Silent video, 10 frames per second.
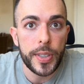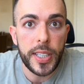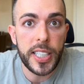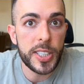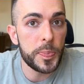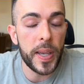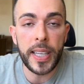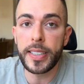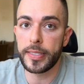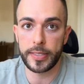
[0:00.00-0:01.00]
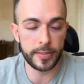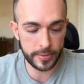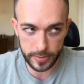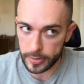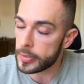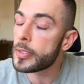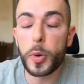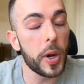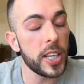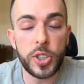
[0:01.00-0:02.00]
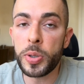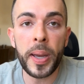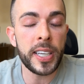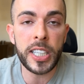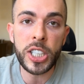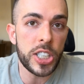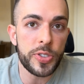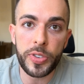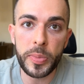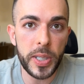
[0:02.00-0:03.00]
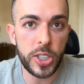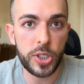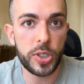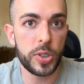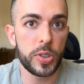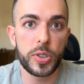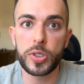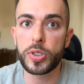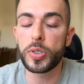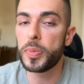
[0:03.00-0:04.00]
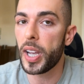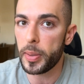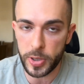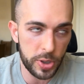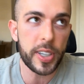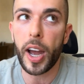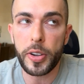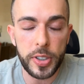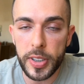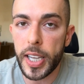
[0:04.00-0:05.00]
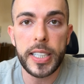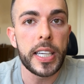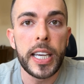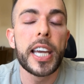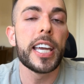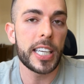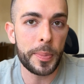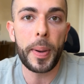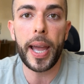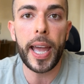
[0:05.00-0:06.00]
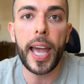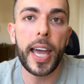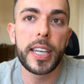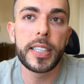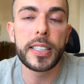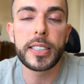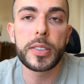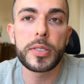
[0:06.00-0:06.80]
It's been way too many years for me to be able to calculate in my head.